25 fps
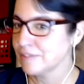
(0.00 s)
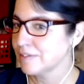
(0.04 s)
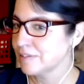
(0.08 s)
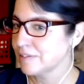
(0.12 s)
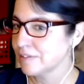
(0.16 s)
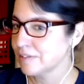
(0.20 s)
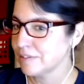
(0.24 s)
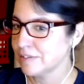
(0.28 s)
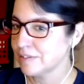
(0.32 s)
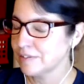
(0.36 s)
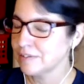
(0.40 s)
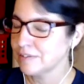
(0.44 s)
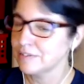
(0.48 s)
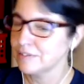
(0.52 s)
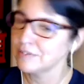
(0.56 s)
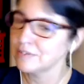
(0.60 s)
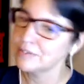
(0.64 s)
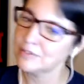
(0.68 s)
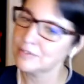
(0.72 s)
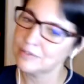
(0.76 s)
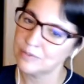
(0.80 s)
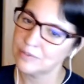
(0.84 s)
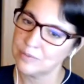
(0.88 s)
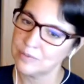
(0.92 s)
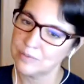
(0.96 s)

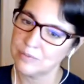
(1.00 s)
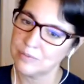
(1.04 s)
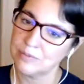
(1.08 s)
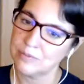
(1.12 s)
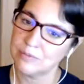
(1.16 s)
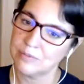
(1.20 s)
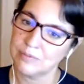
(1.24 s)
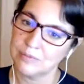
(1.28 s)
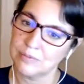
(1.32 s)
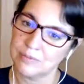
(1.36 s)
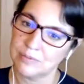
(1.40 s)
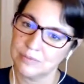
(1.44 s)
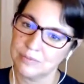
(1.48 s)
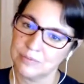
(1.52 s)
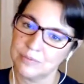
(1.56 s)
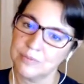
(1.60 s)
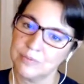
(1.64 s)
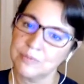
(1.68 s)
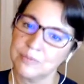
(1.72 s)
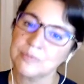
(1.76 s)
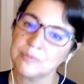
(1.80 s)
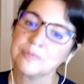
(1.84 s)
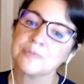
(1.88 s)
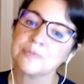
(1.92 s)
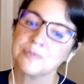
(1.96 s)

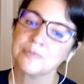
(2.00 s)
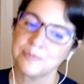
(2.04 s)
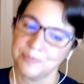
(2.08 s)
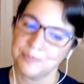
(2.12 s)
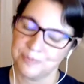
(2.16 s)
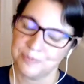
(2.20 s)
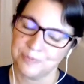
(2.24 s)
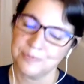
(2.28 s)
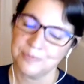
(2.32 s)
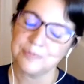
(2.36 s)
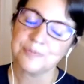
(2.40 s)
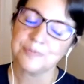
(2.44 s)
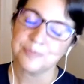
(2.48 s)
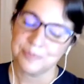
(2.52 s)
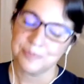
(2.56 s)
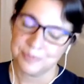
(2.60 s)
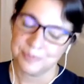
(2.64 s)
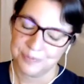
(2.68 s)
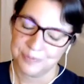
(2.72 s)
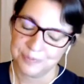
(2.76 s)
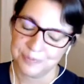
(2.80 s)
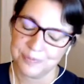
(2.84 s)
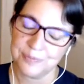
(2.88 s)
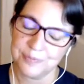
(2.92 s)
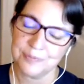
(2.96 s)

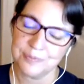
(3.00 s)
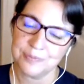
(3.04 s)
(silent)